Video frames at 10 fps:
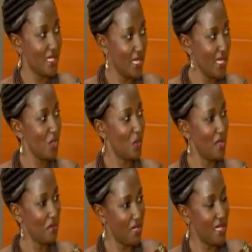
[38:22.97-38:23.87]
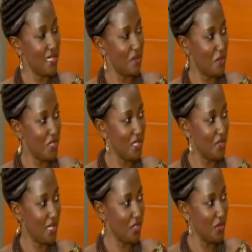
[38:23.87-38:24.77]
the case, where the mother is the person
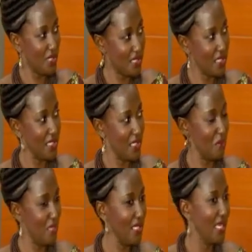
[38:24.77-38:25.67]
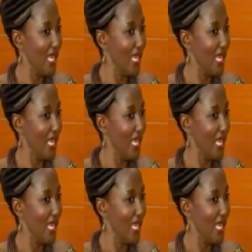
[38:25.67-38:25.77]
trying to instill discipline.